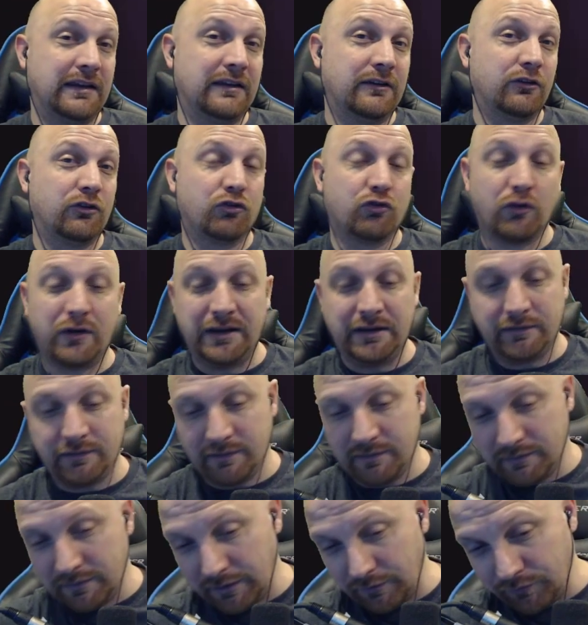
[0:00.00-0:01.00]
great.
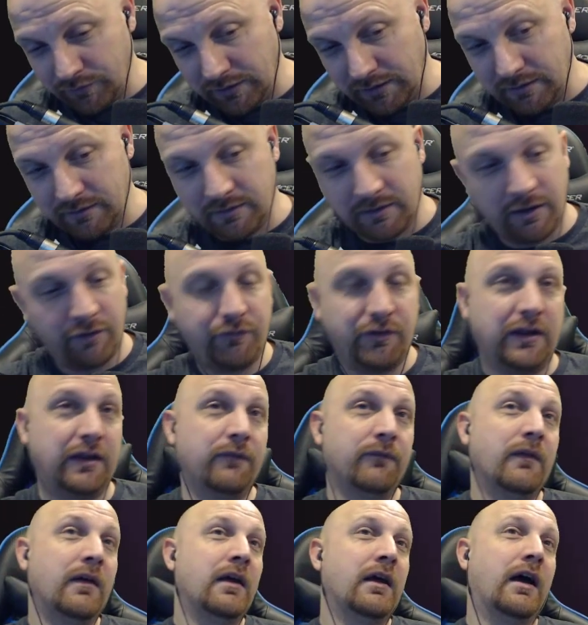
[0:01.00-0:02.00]
Loving it.
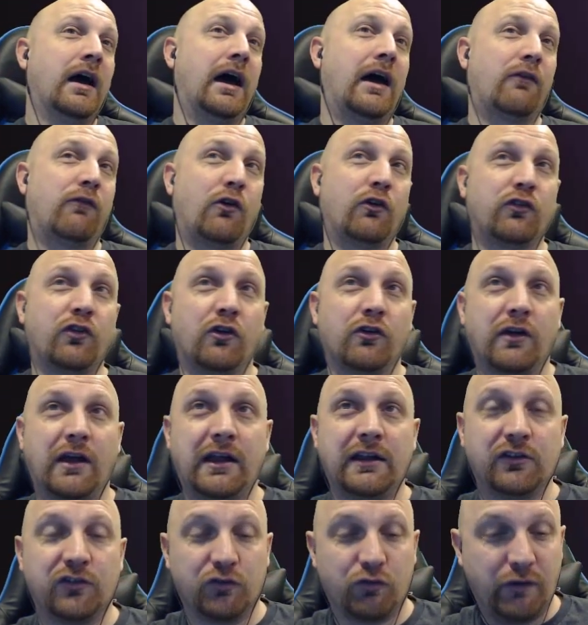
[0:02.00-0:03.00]
Rose
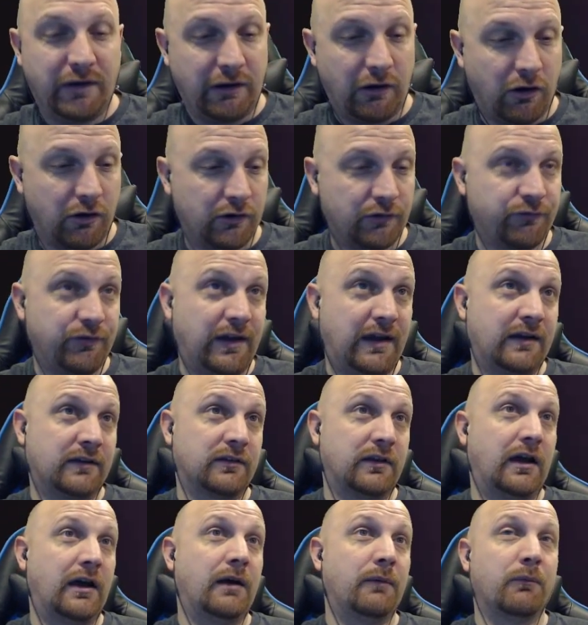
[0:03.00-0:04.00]
Hargana is a great
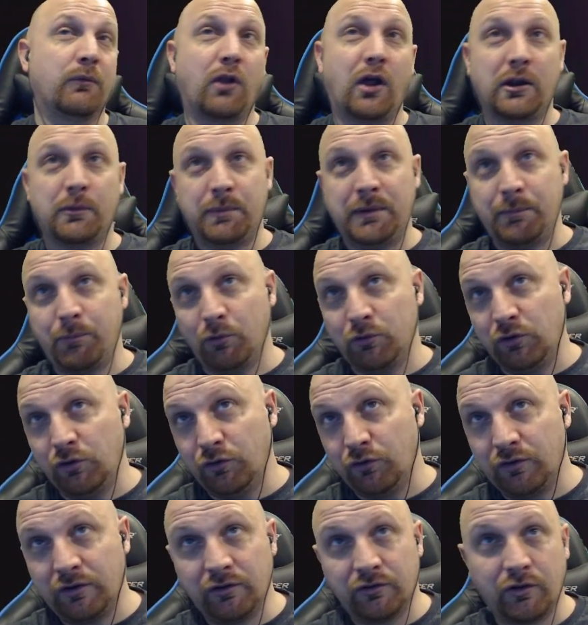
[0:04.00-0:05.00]
artifact. A lot of people
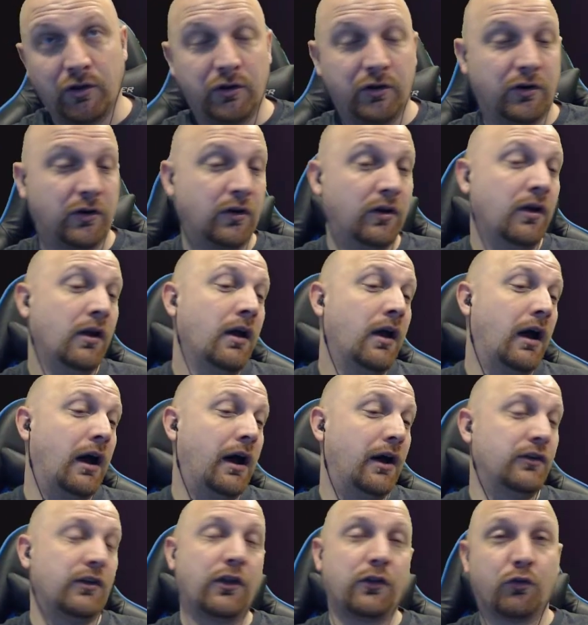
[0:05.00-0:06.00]
use this on her.
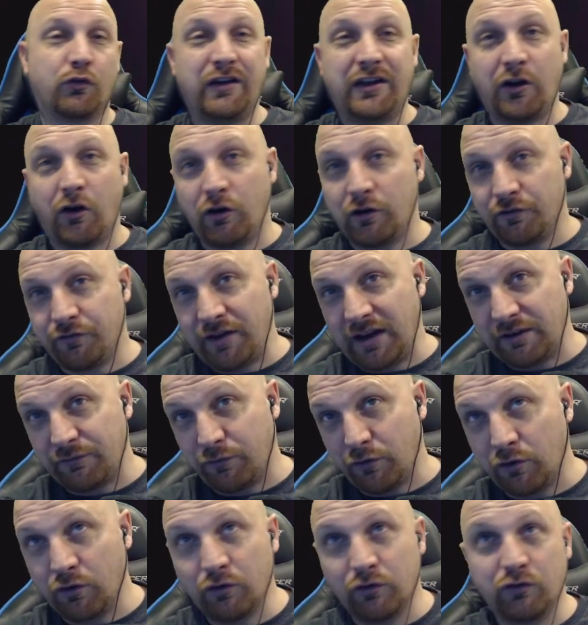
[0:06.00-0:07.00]
Another great artifact
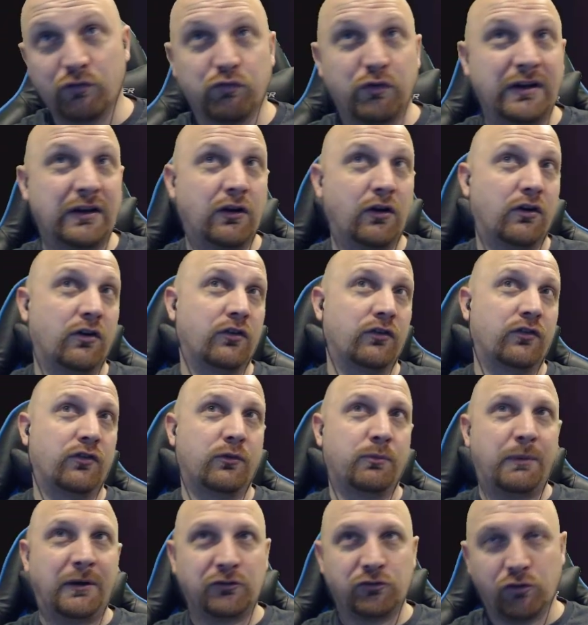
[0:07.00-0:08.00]
for her is Rengar's
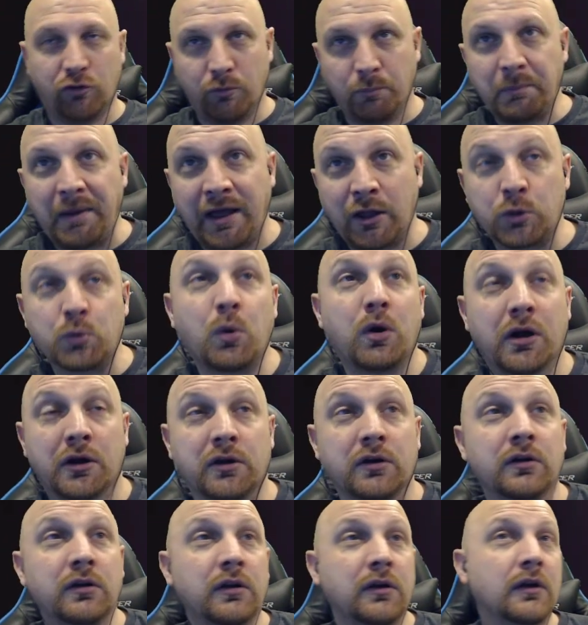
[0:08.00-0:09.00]
special
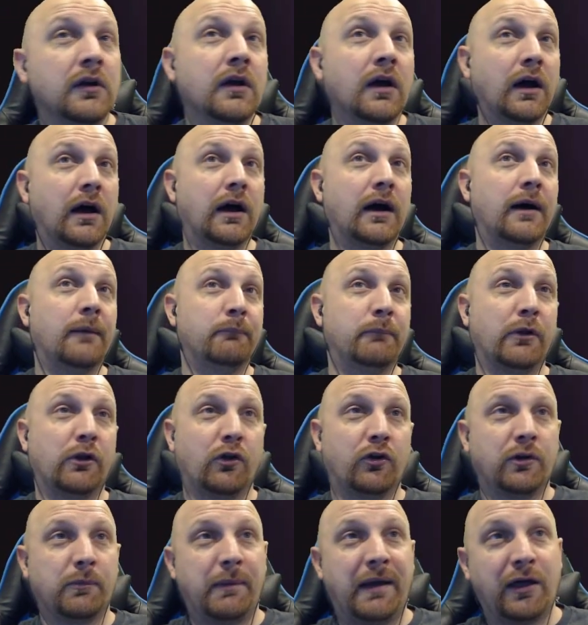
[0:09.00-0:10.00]
bathwater,
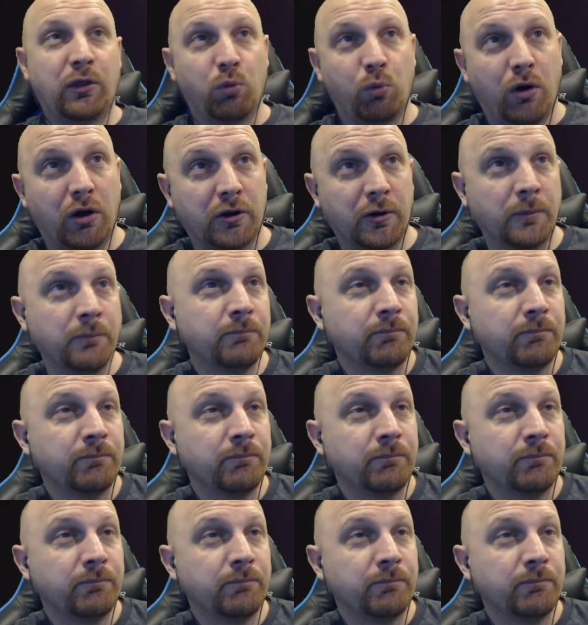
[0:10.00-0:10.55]
Bellona bathwater.